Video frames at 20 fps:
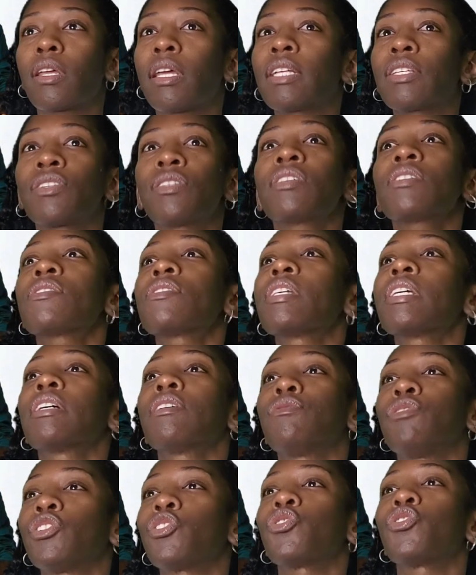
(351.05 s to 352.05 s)
this thing of
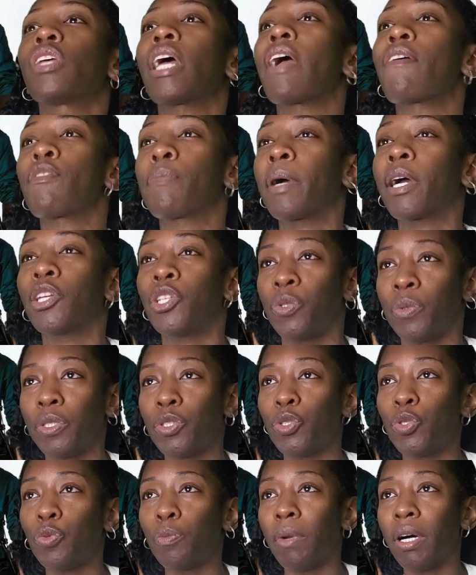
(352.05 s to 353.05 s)
just everybody doing
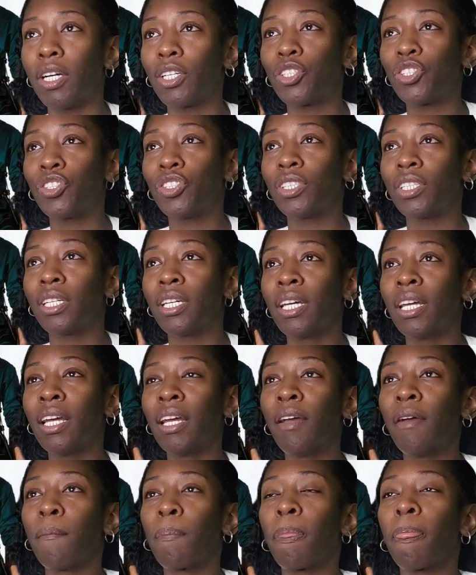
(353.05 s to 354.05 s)
too much.
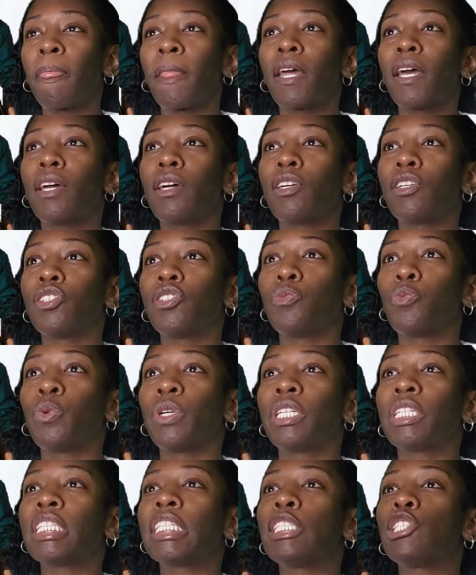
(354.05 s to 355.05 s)

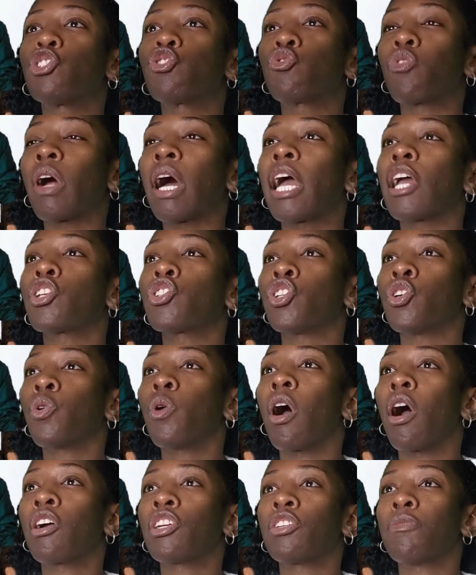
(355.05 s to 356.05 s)
Where he's trying so
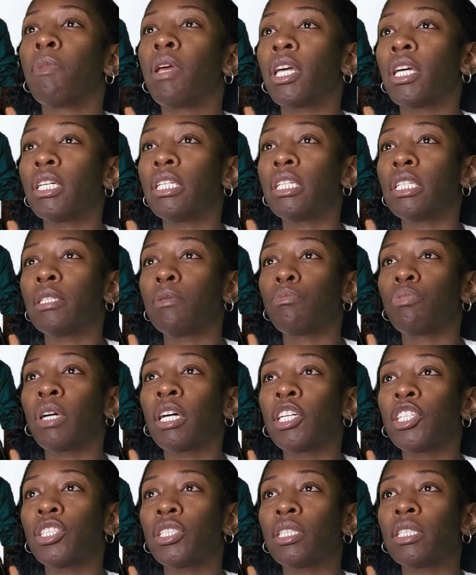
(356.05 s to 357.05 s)
hard to make a good
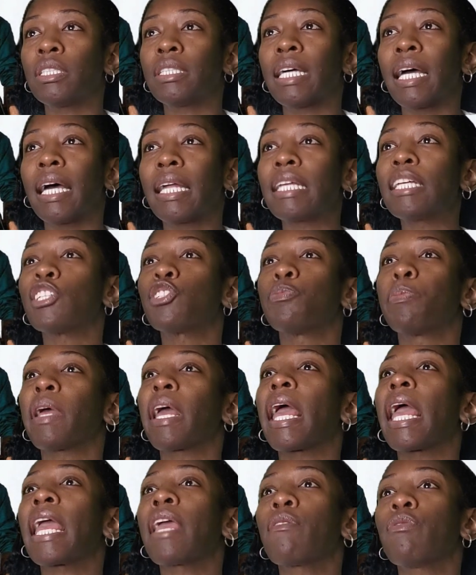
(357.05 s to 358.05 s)
impression that his
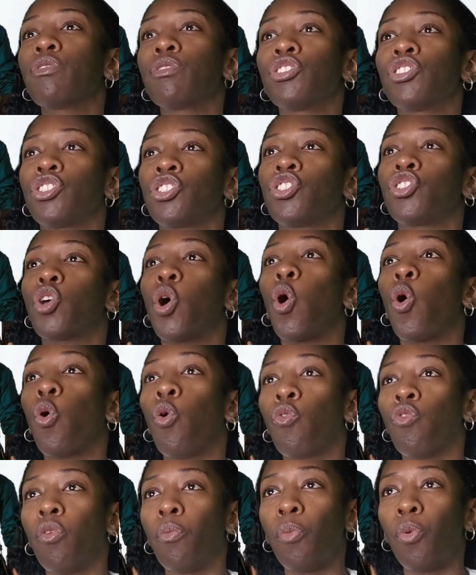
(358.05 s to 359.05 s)
behavior is just
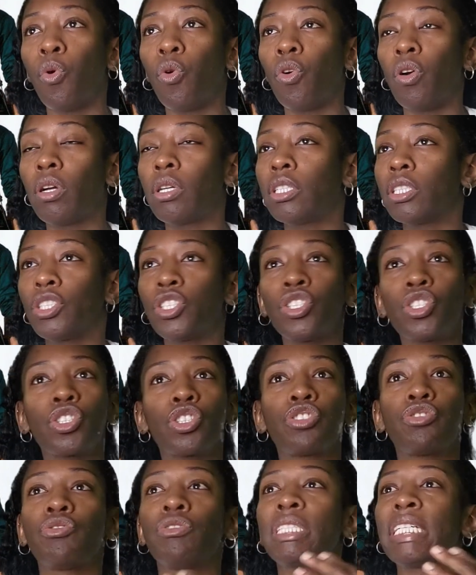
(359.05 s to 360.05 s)
overboard, just
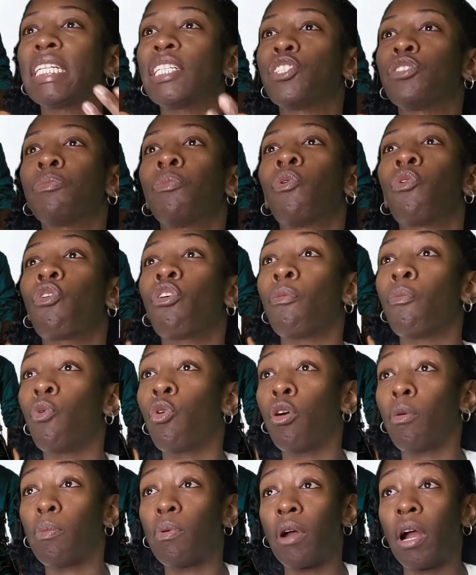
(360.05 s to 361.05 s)
creates more and more
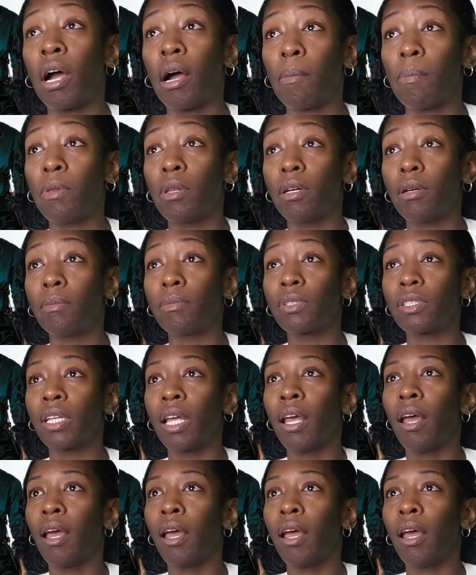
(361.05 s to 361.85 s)
problems.